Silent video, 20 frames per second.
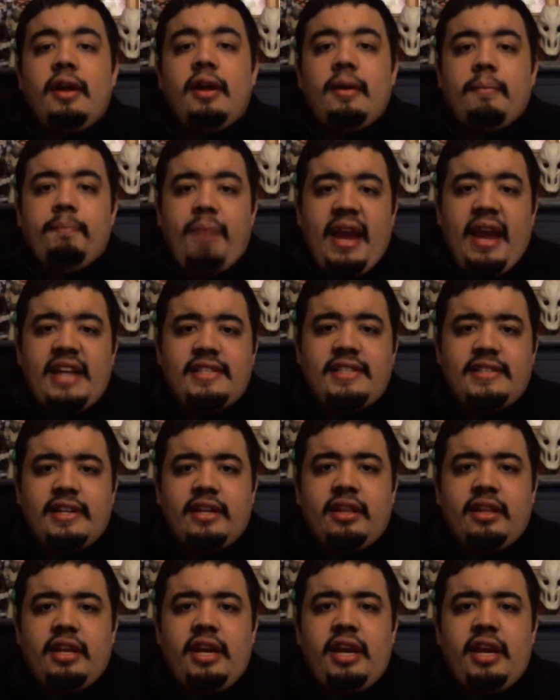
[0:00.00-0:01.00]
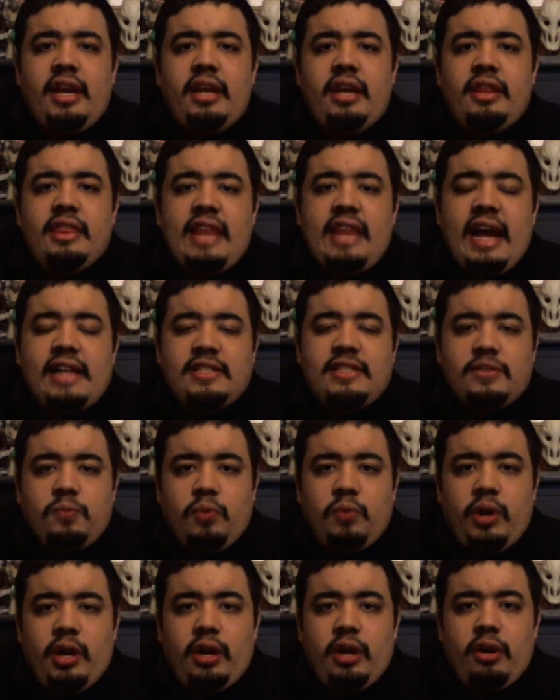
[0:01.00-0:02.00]
basically, that's
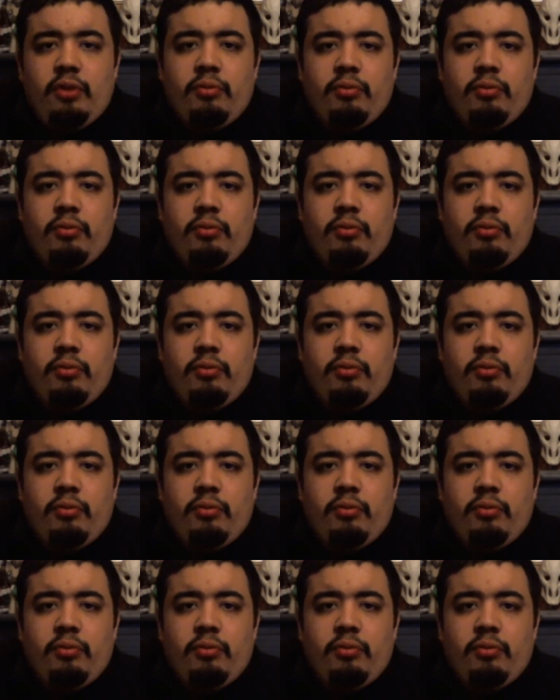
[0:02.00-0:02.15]
where